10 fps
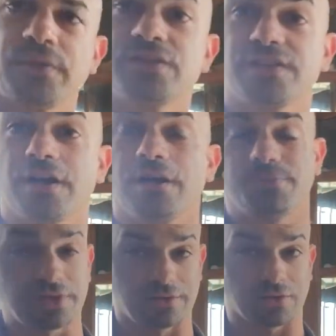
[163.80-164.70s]
So I
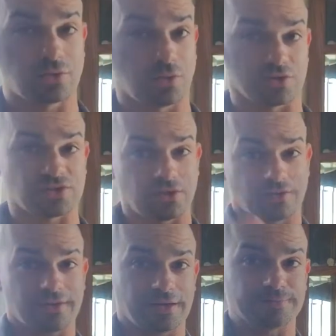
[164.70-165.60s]
put a little chord
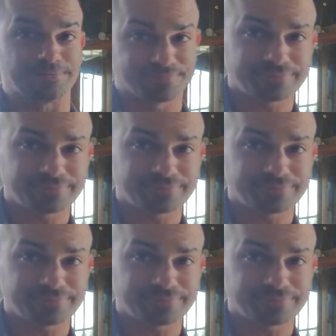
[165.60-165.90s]
solo there.